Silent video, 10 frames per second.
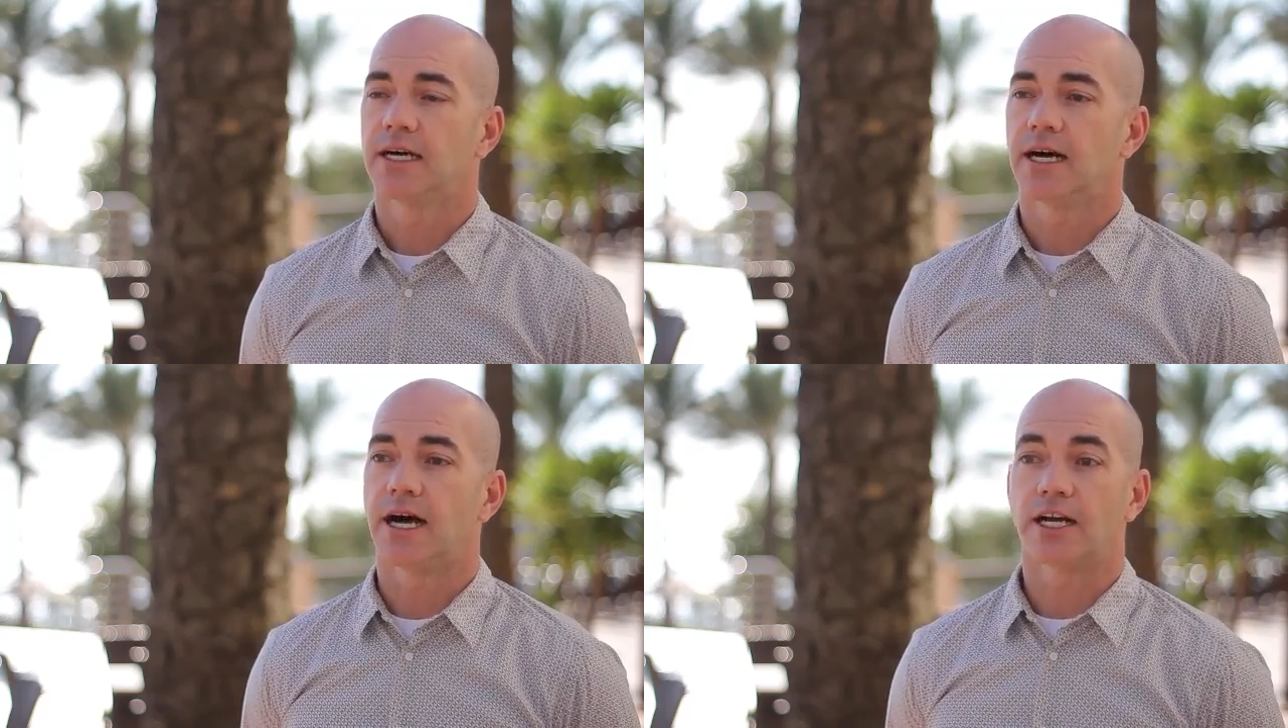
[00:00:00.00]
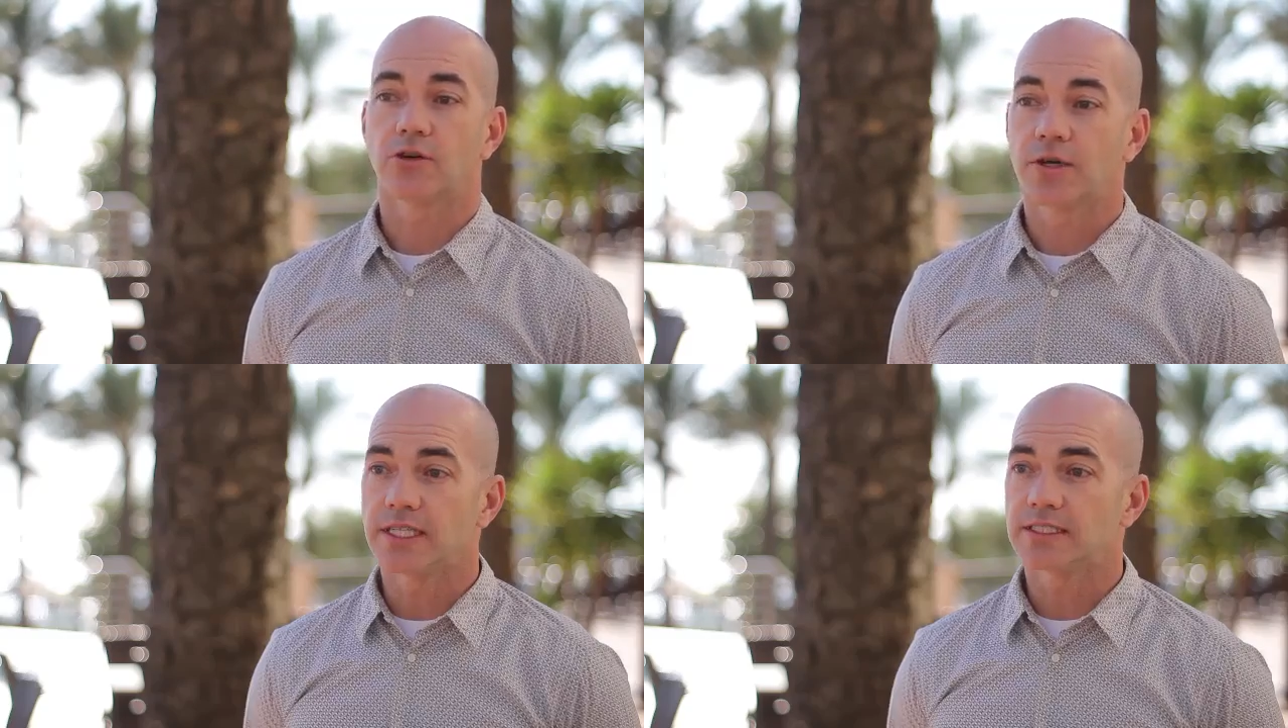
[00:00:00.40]
uh,
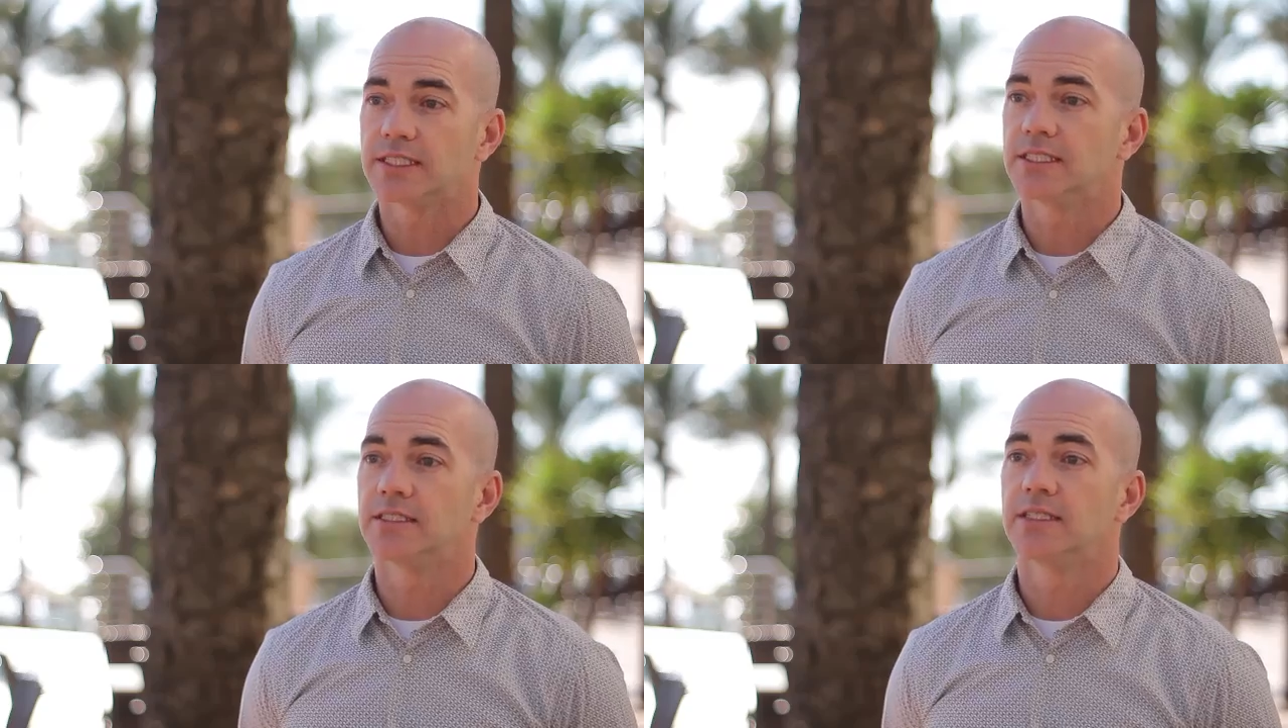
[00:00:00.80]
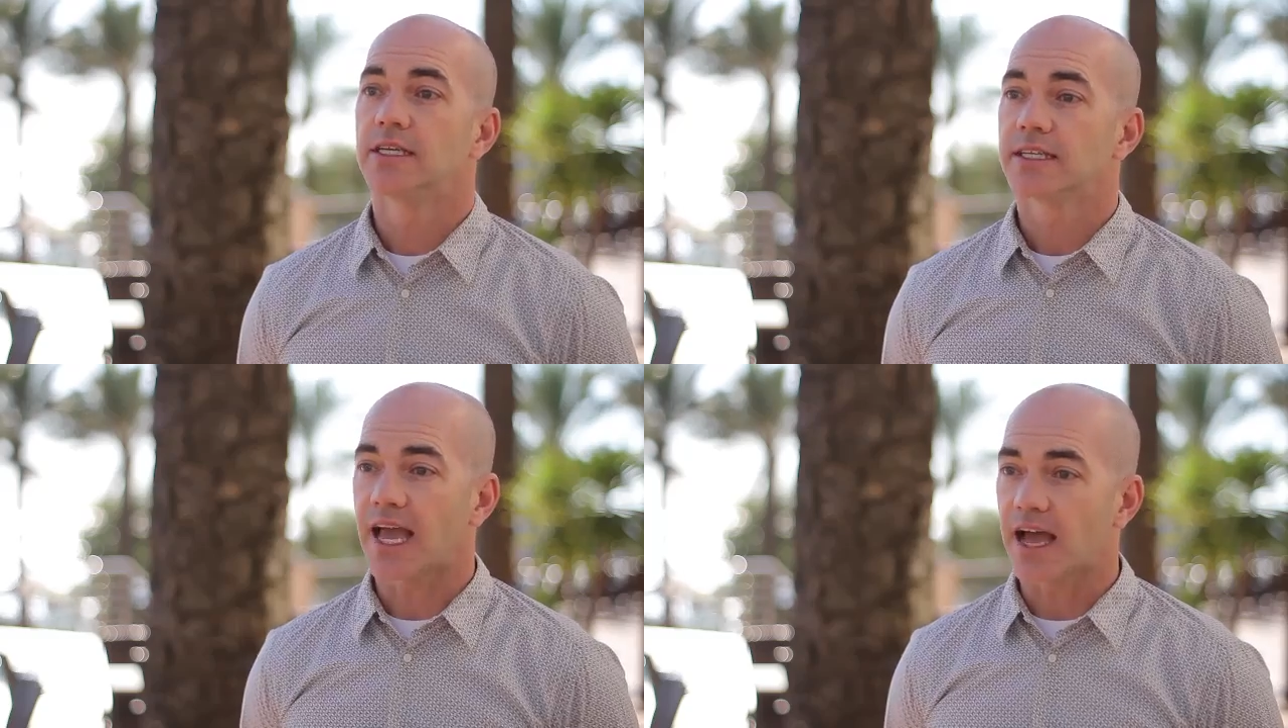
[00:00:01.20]
creatine,
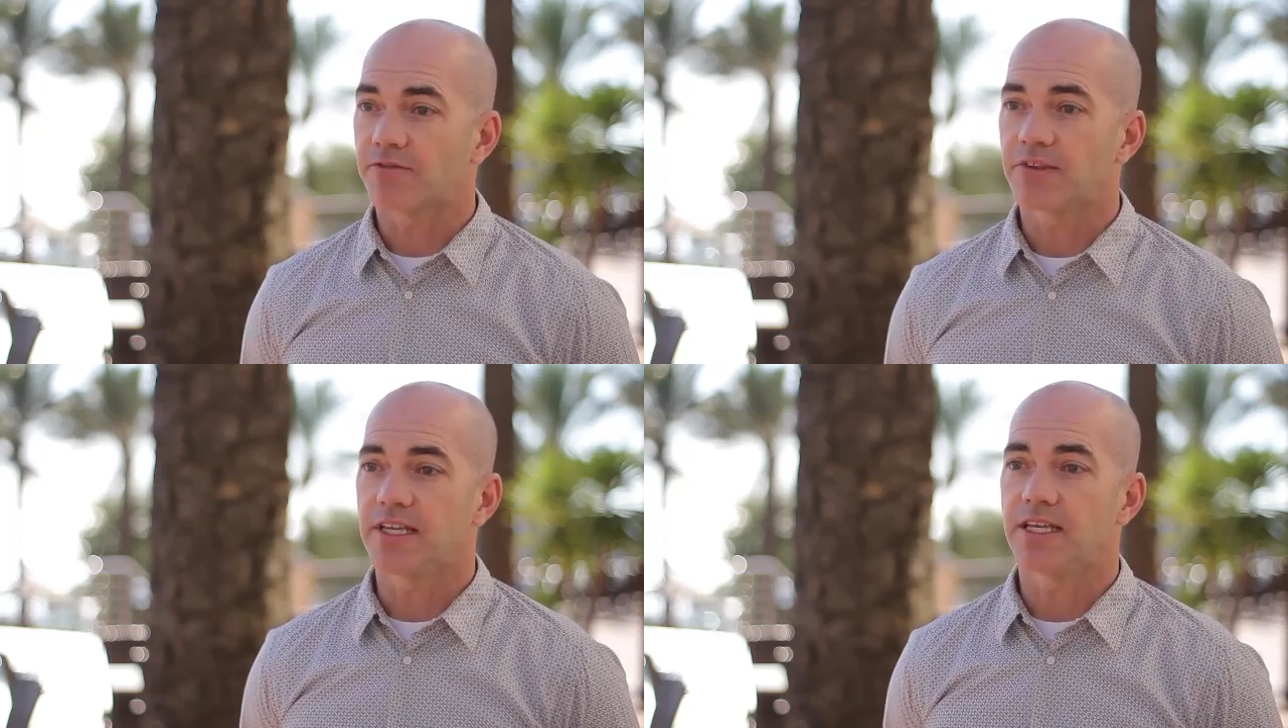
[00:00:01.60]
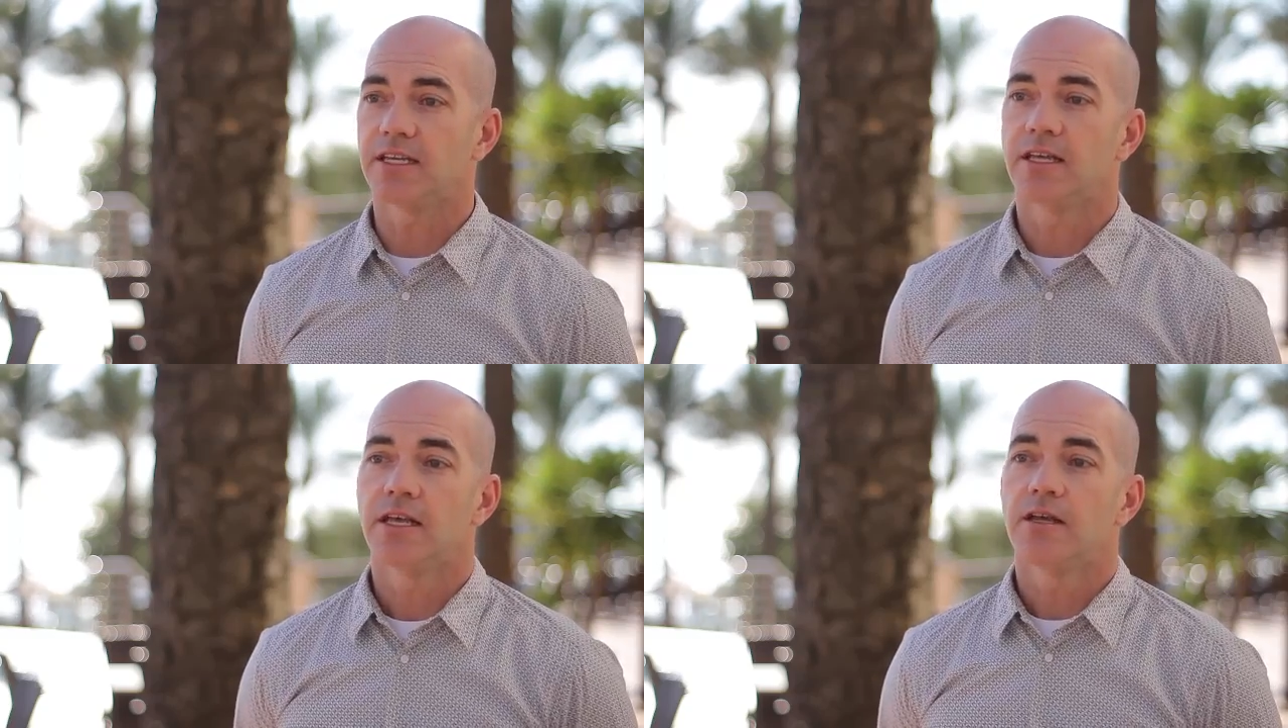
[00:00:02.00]

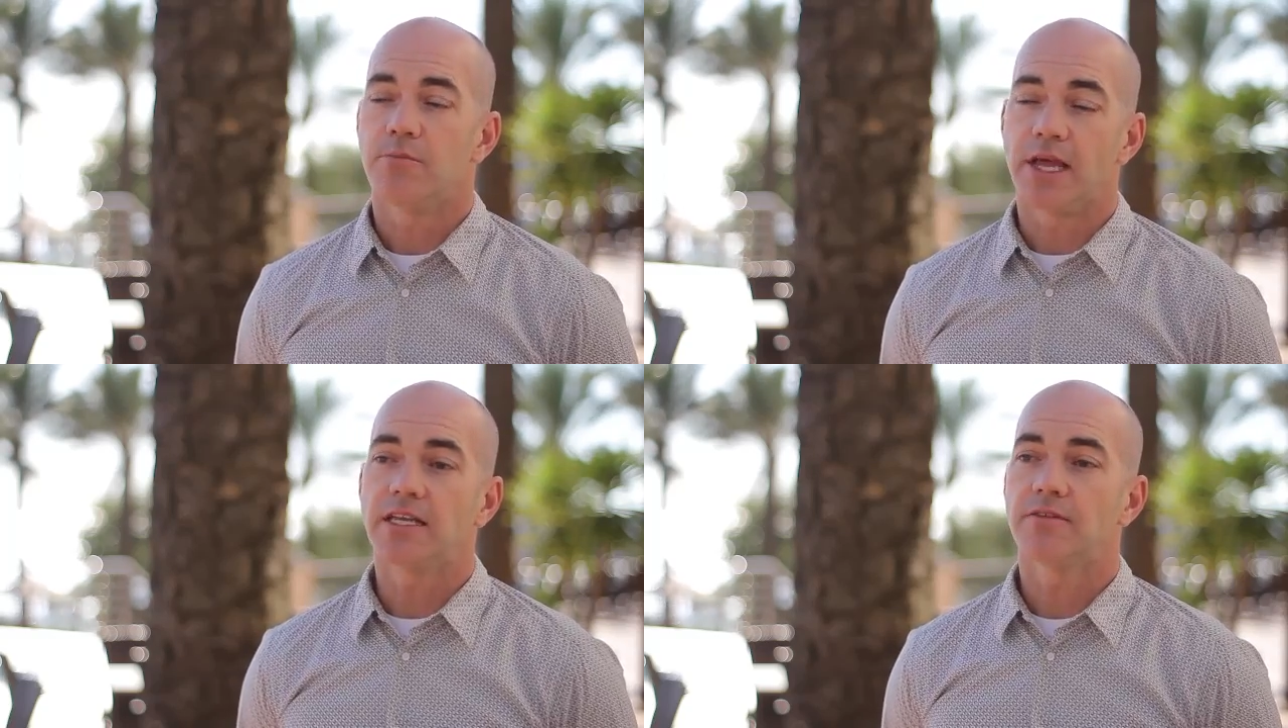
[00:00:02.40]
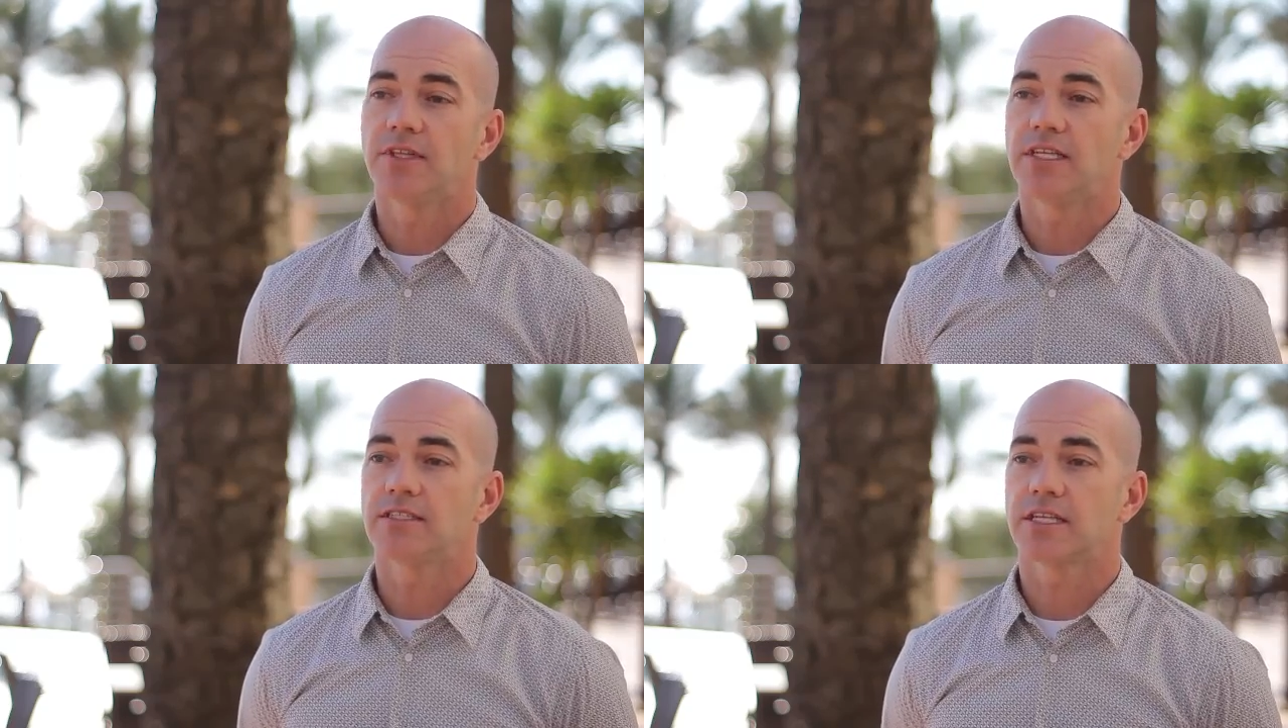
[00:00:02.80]
caffeine, many of
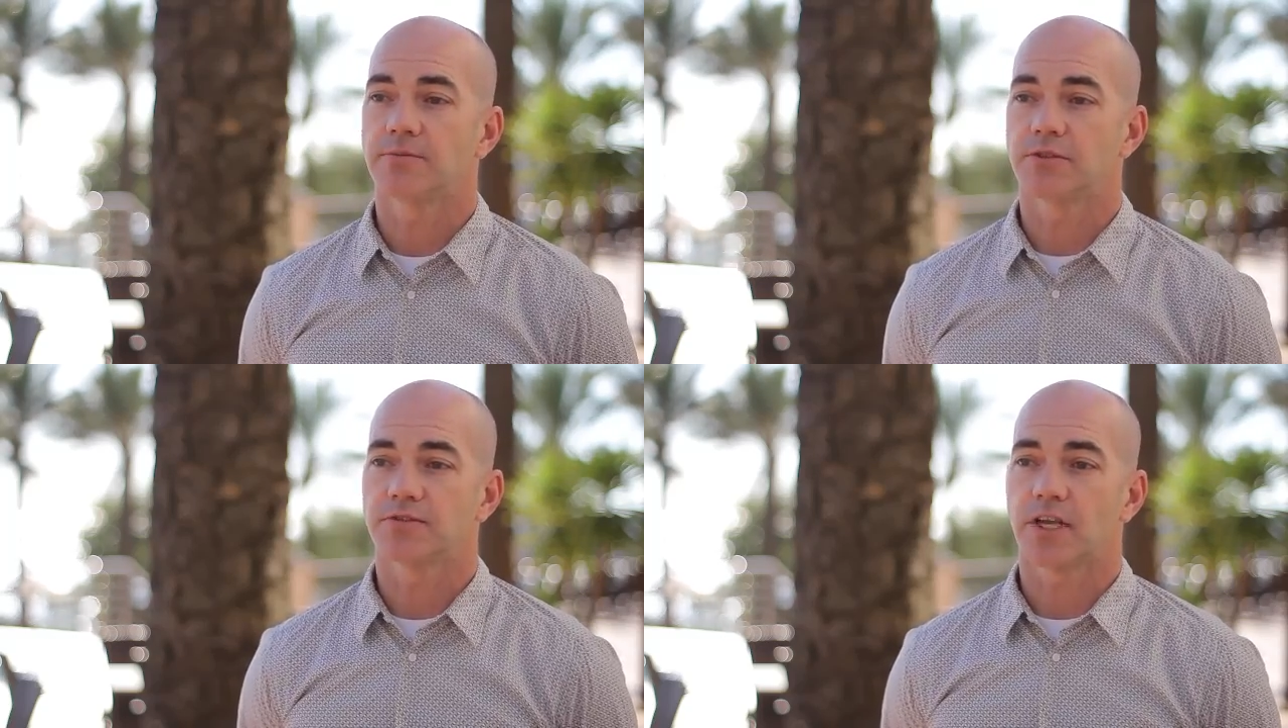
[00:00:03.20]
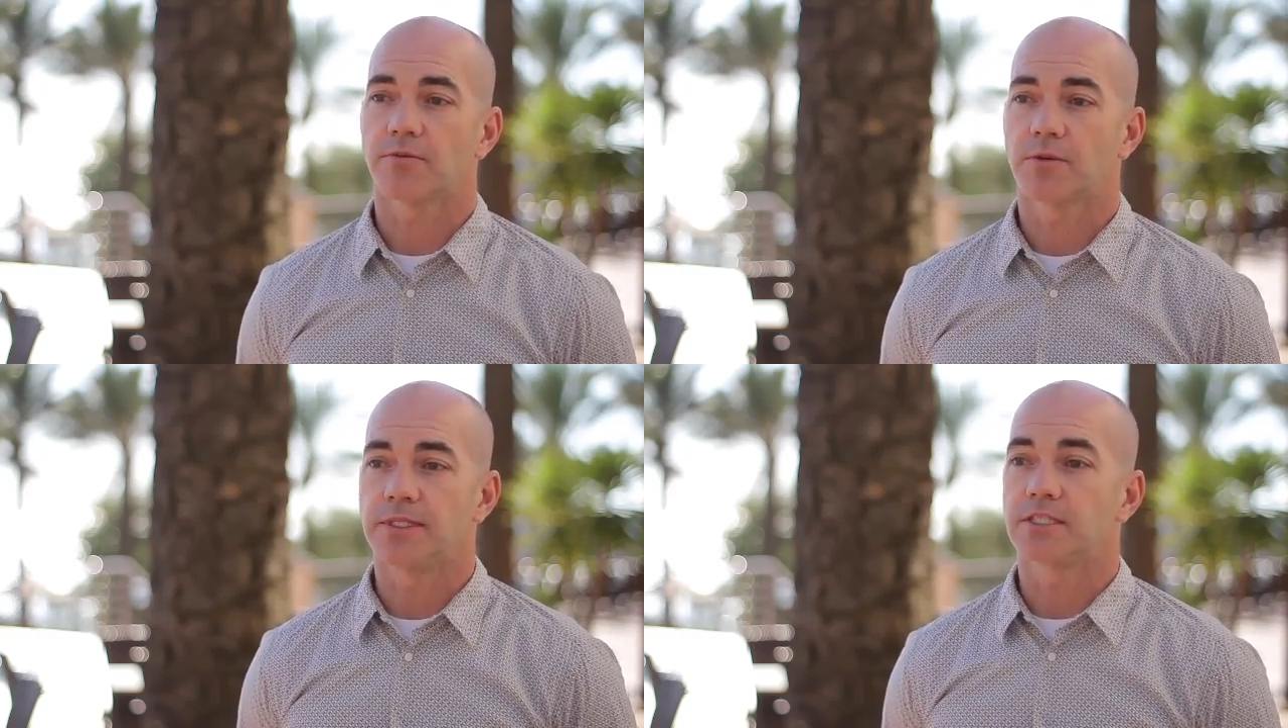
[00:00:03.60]
these types of
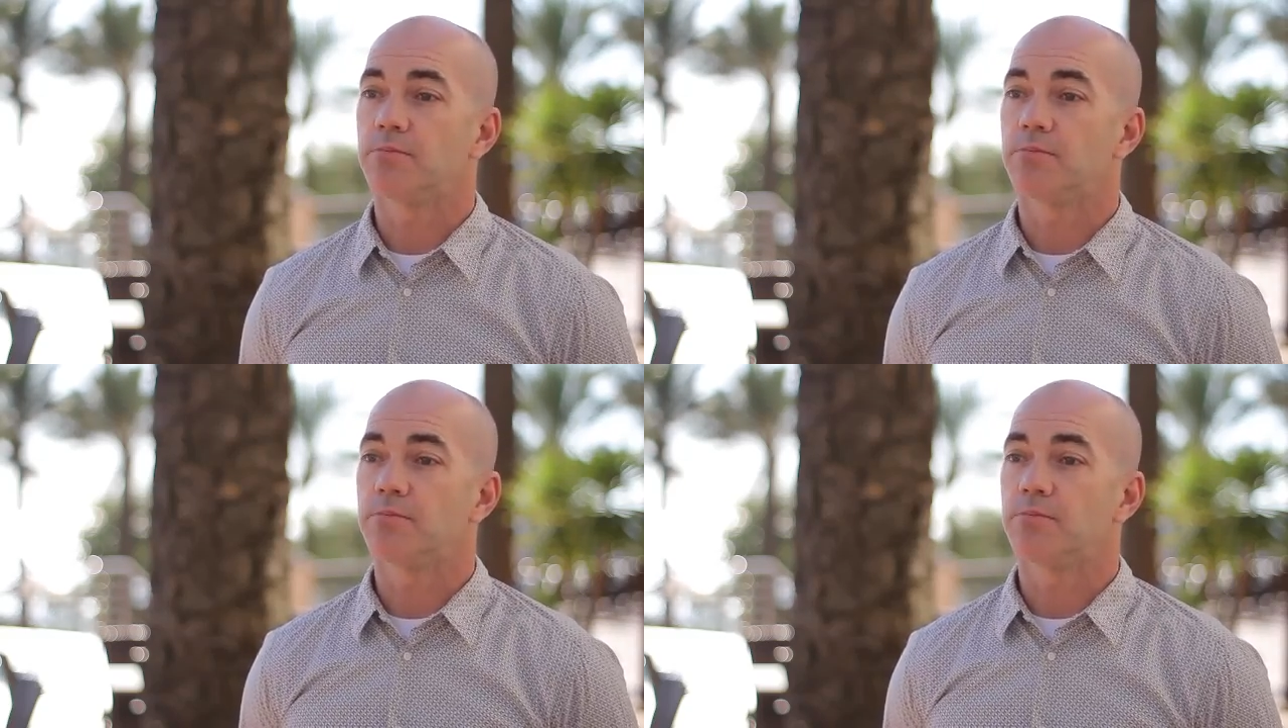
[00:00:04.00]
supplements